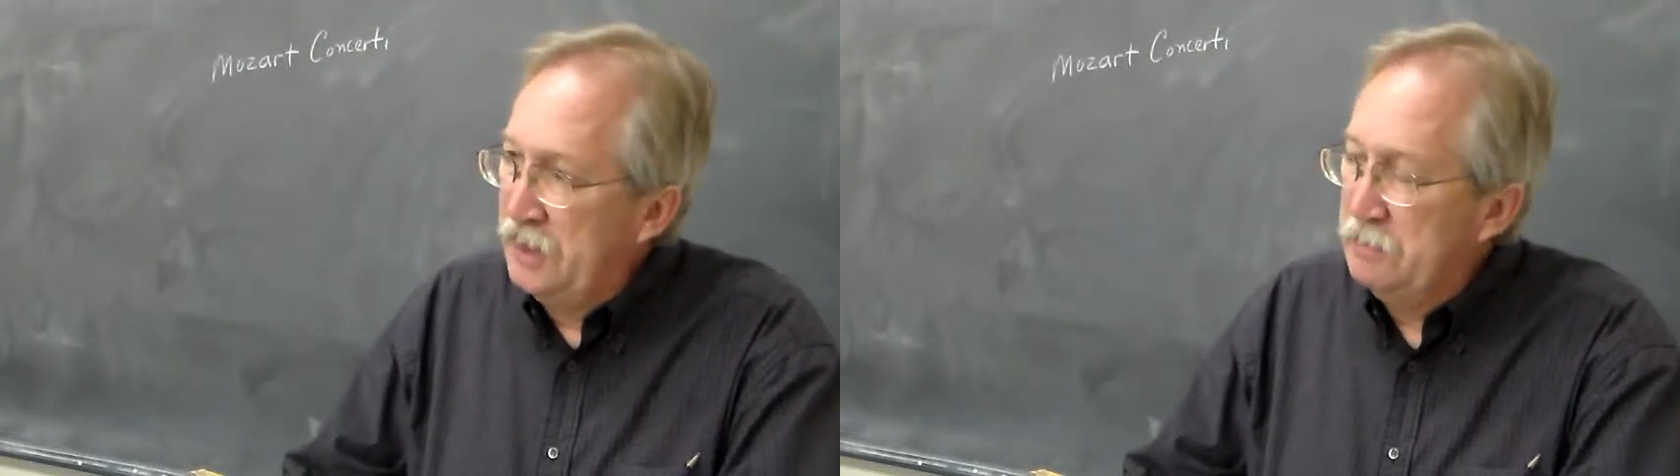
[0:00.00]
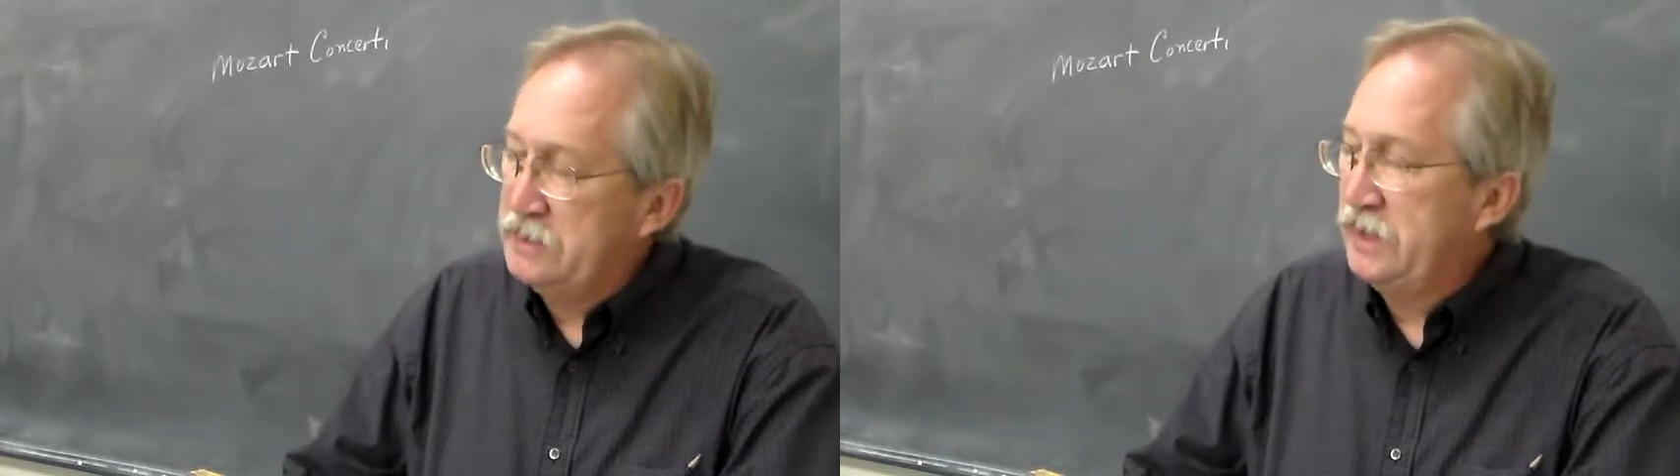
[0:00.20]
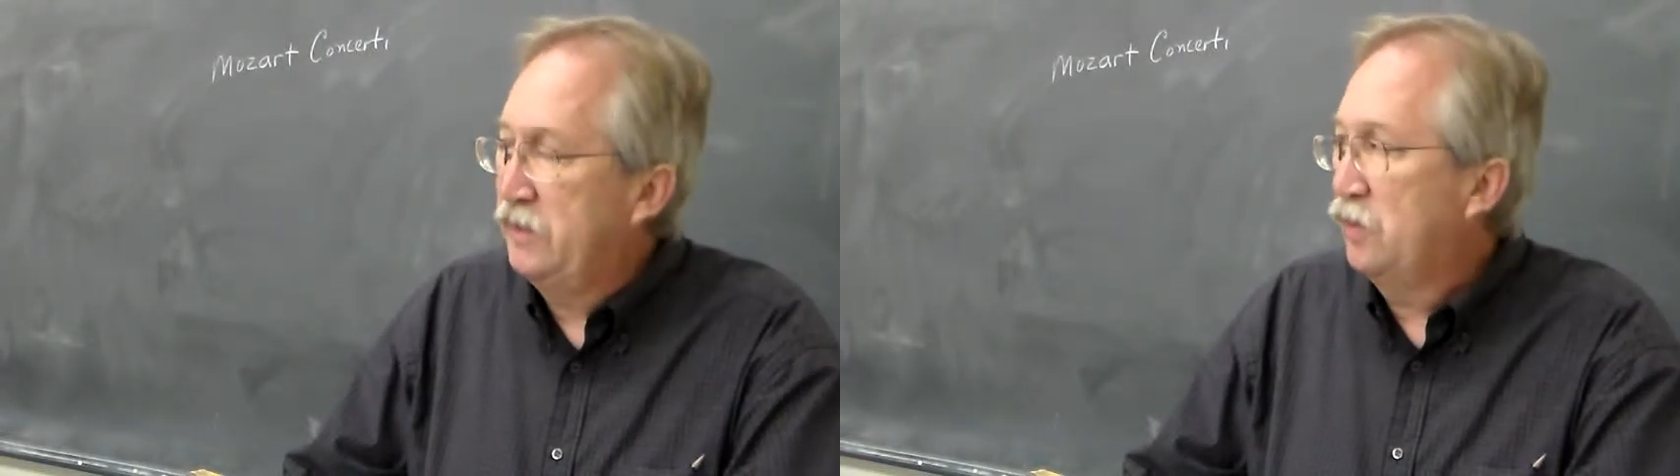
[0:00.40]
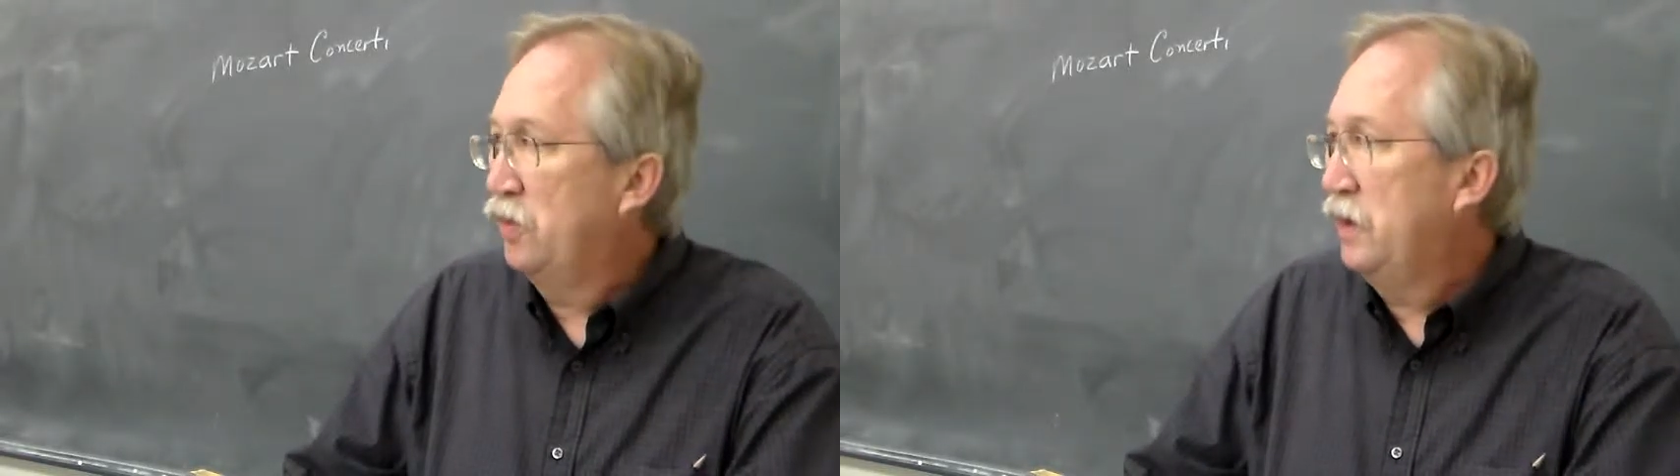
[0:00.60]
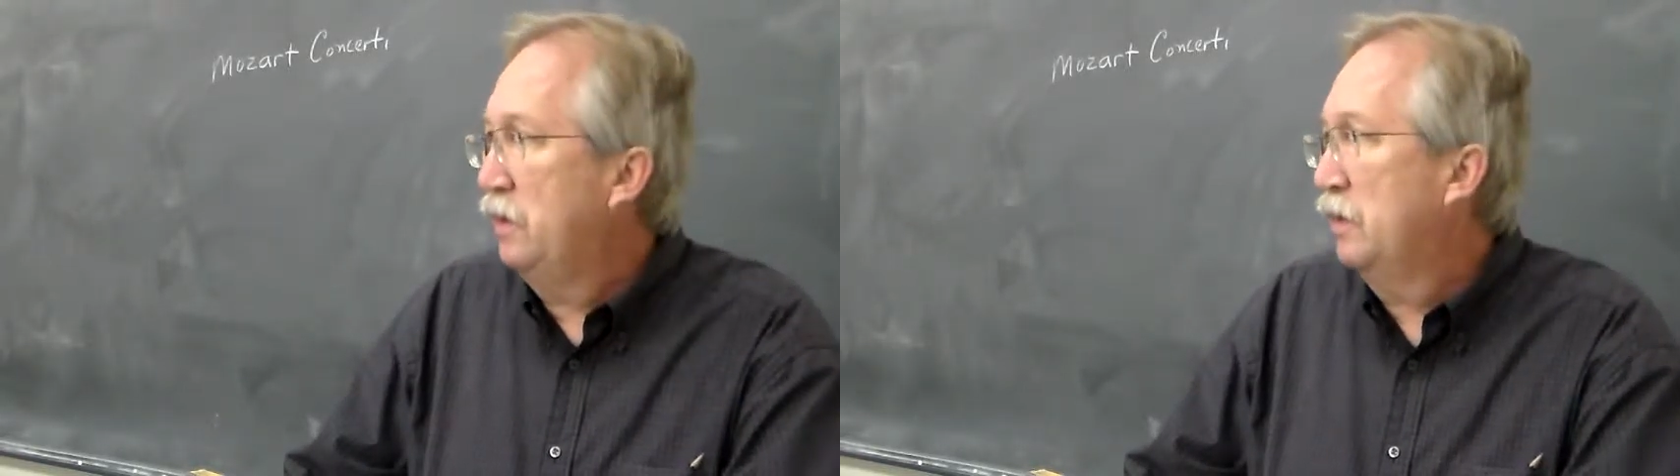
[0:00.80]
imitate the
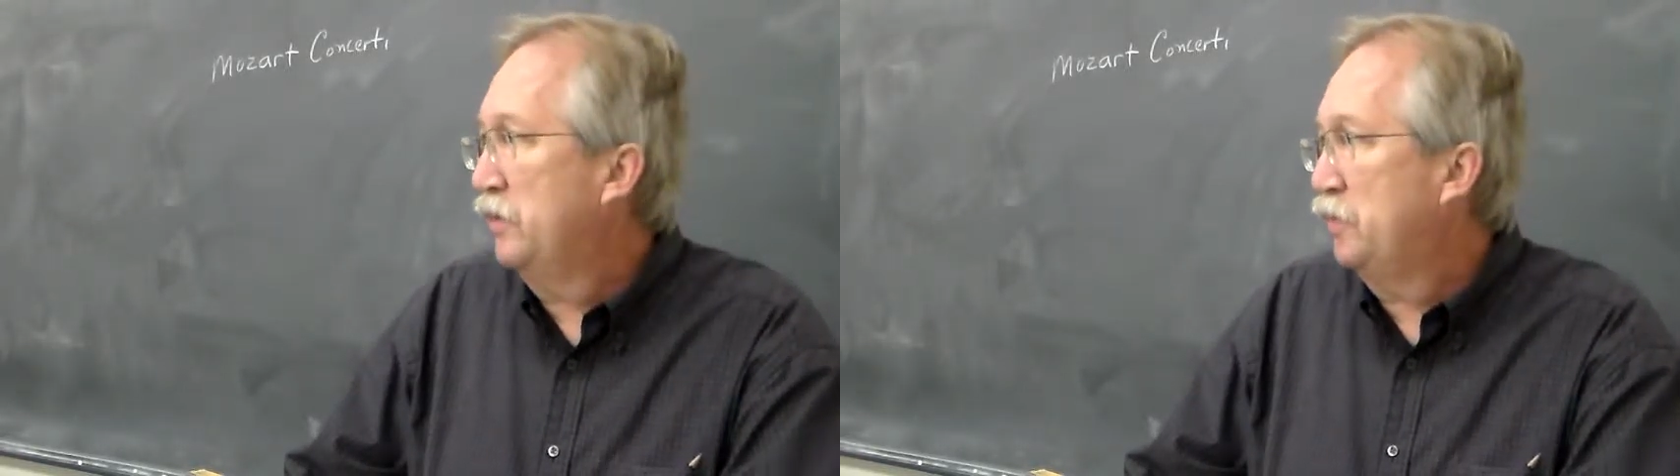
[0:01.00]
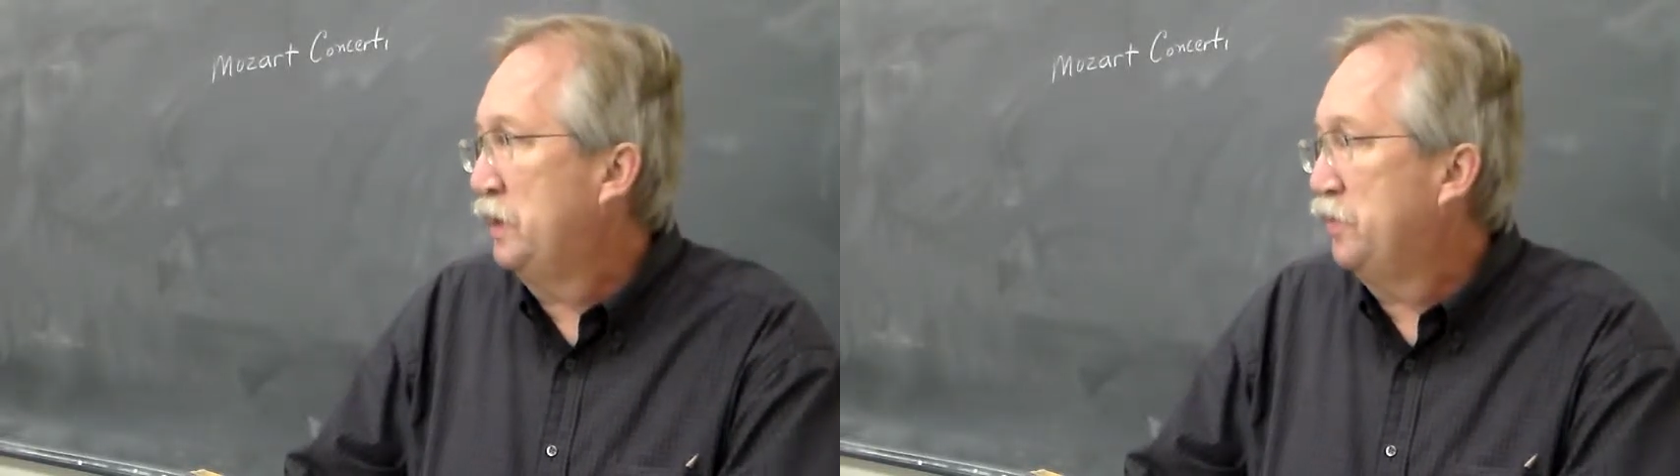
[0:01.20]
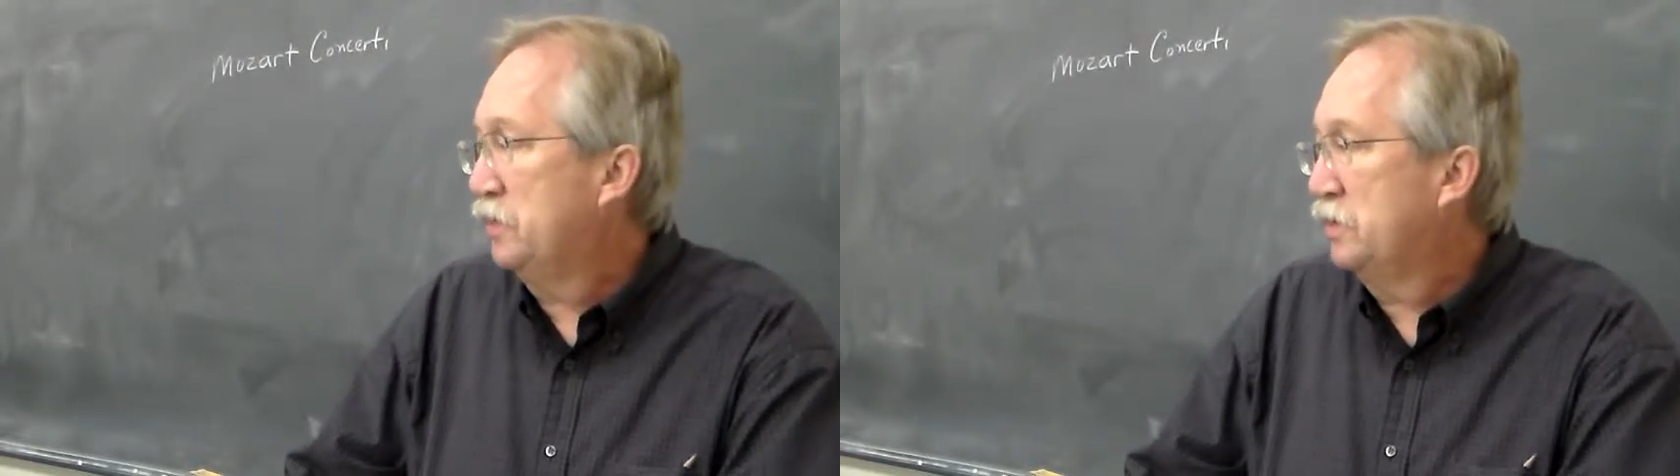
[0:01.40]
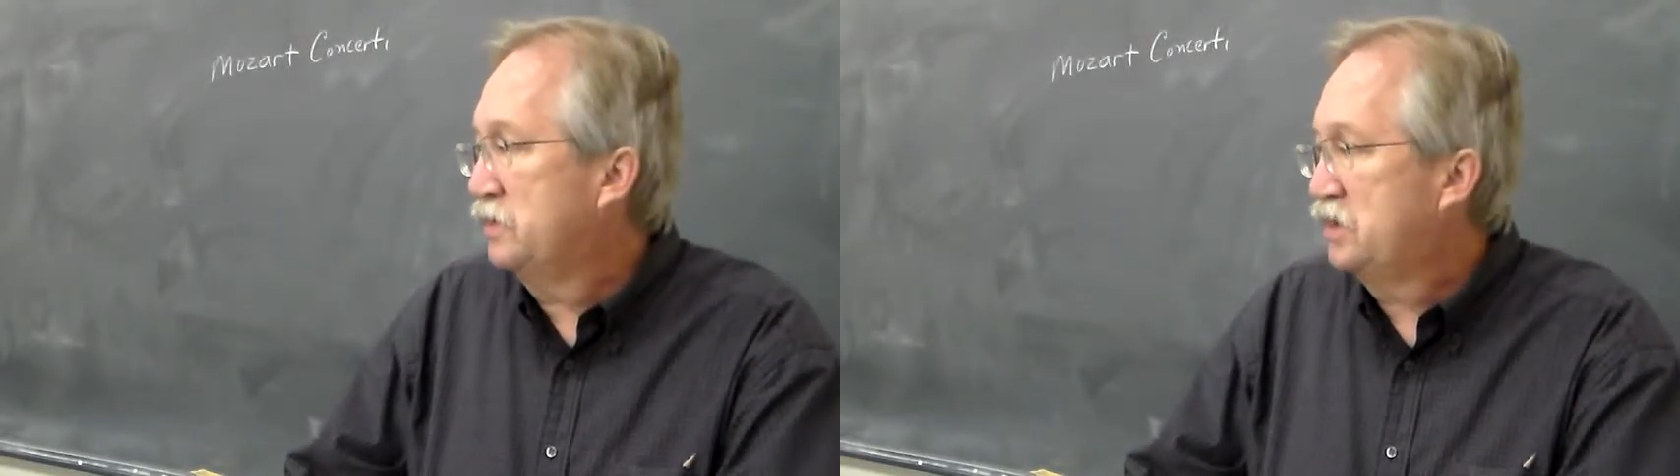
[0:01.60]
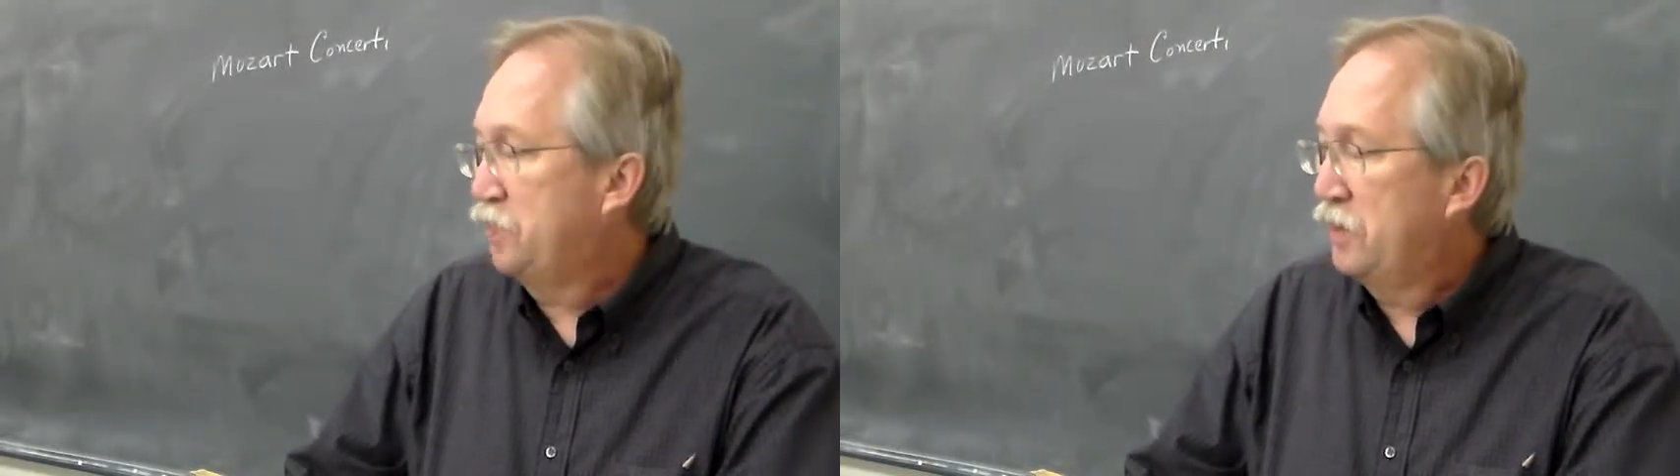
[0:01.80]
way other people
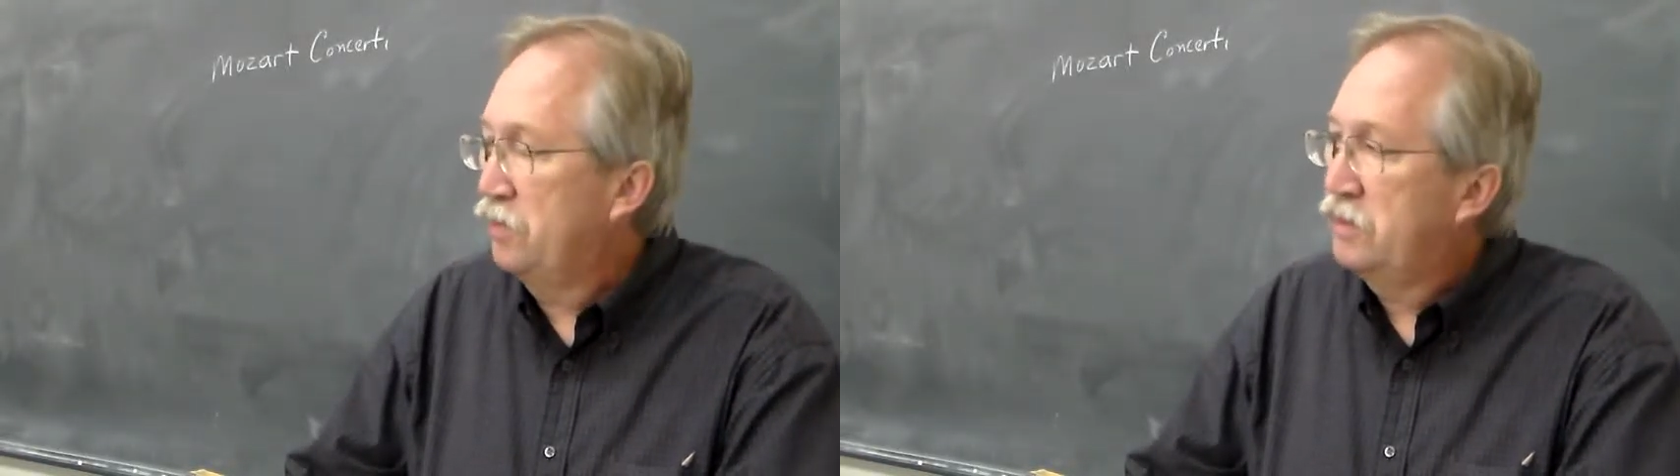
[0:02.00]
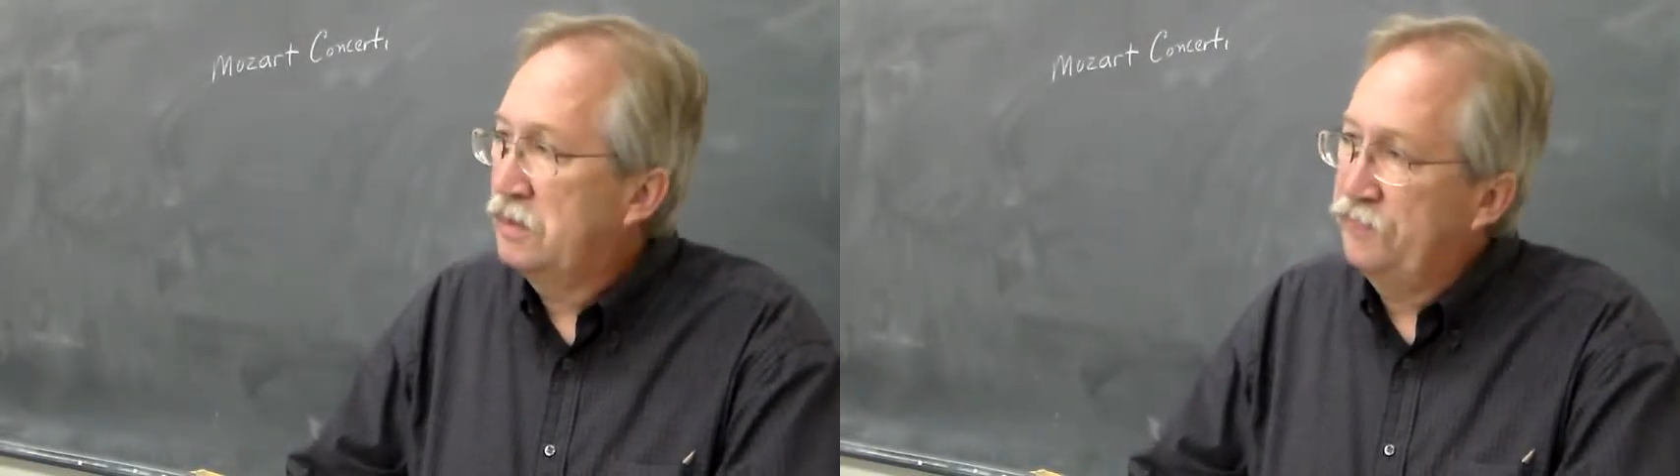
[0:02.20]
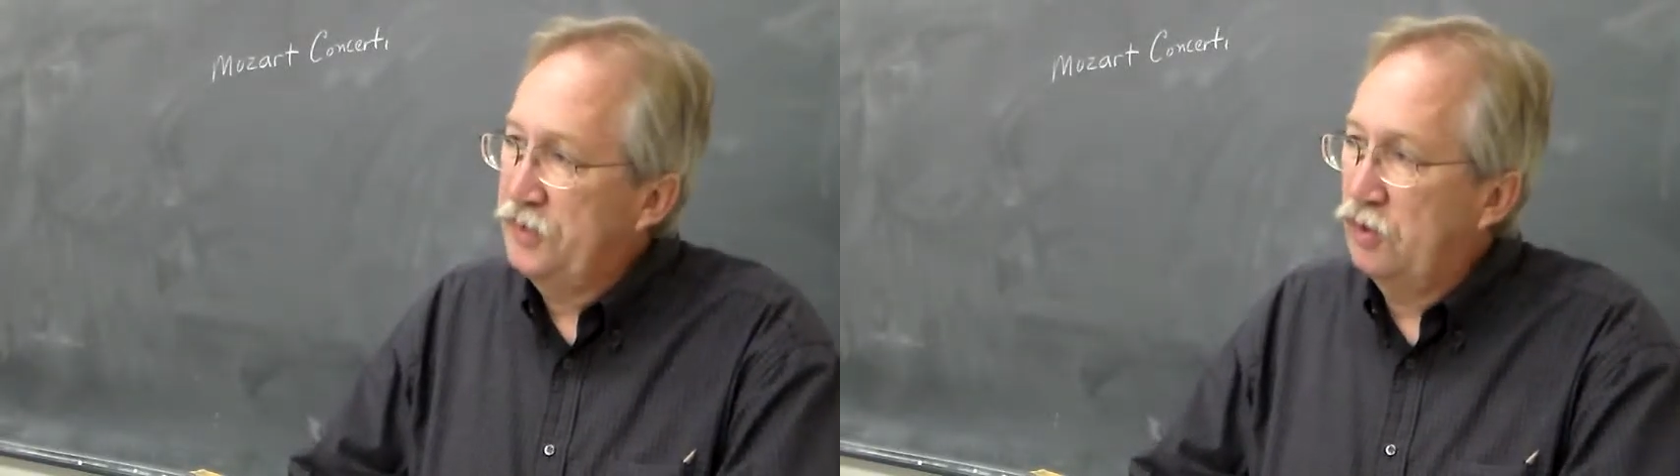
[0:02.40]
spoke